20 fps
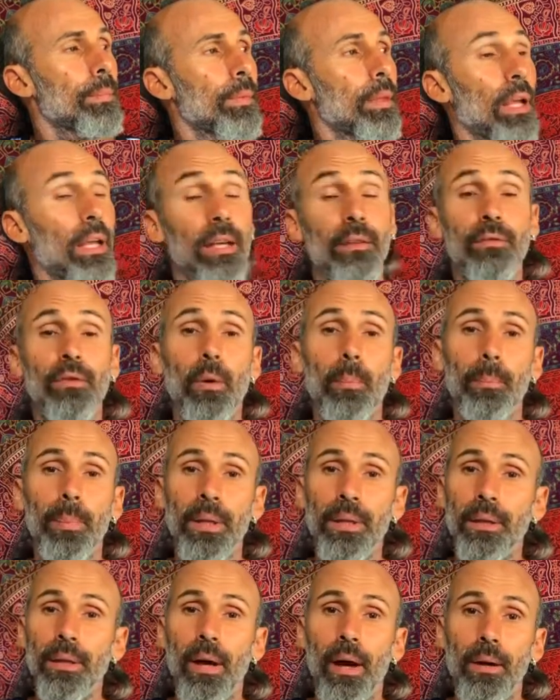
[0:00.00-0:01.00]
if the
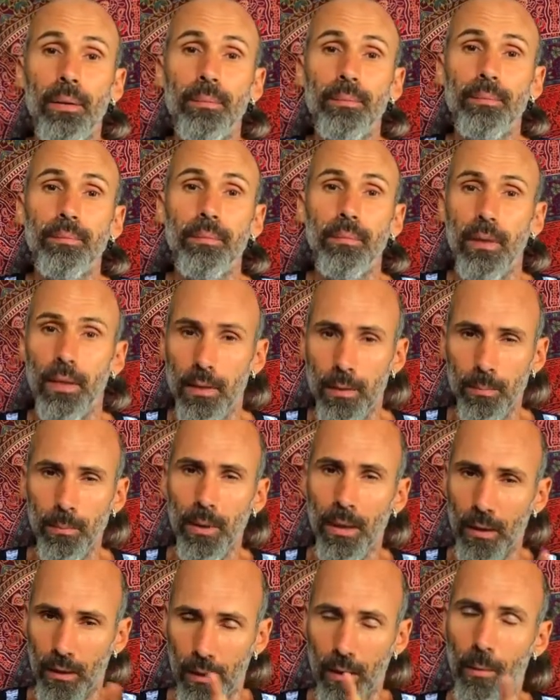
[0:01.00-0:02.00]
Pitta, let
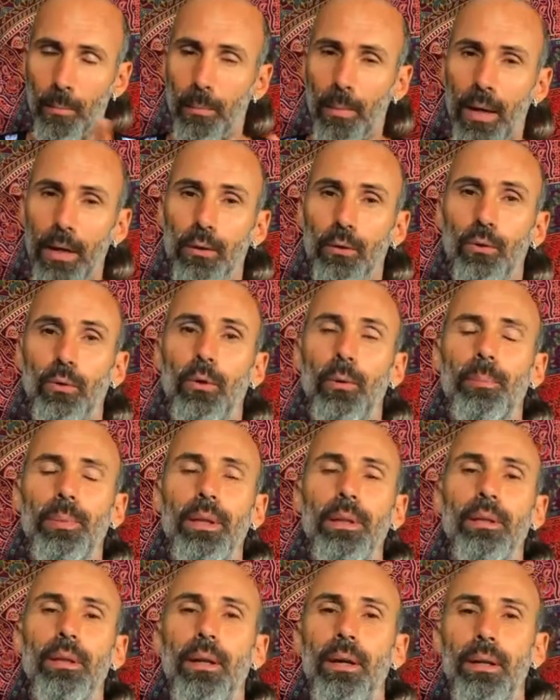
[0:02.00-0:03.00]
me come back to the
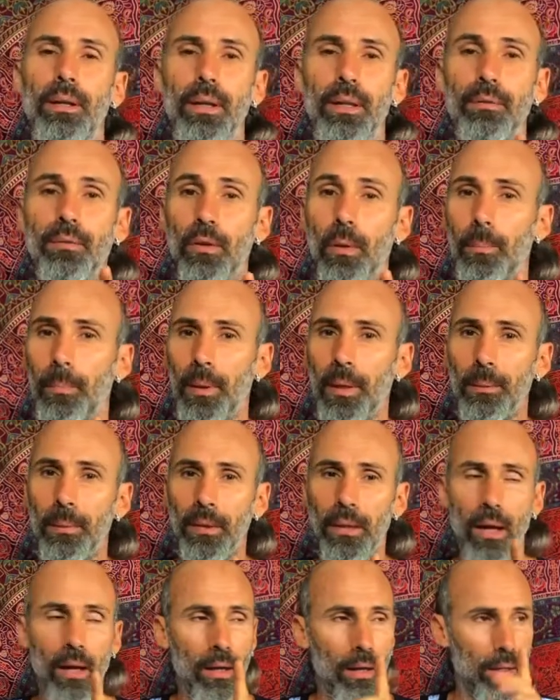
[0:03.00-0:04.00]
Pitta. If the
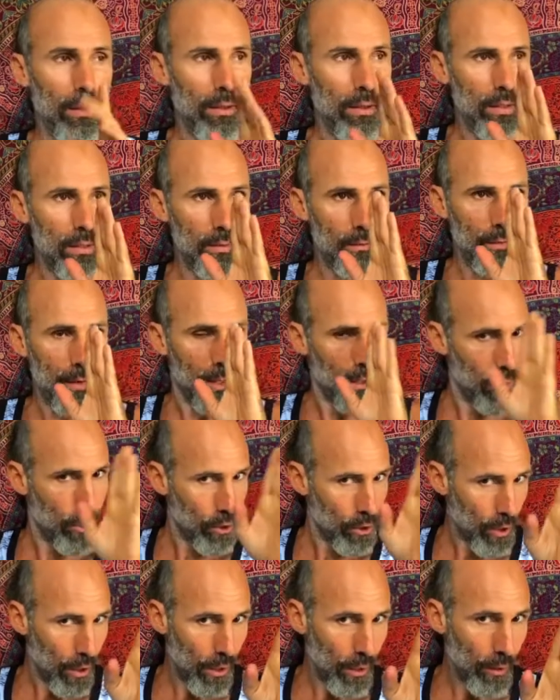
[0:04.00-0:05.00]
Pitta is very
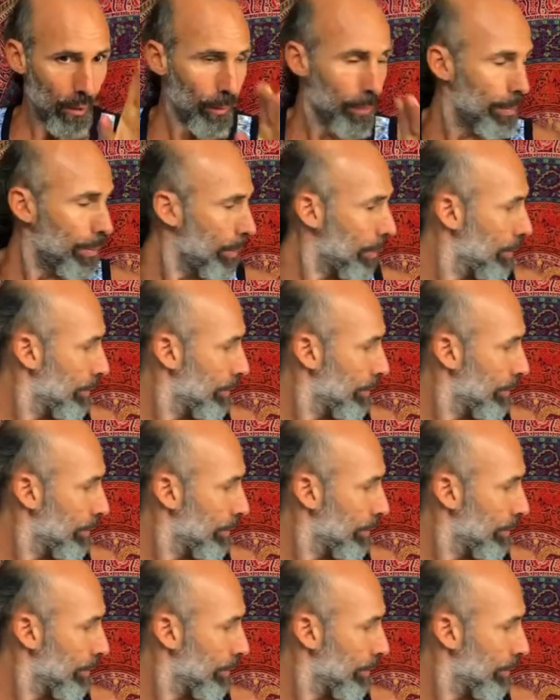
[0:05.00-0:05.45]
sharp,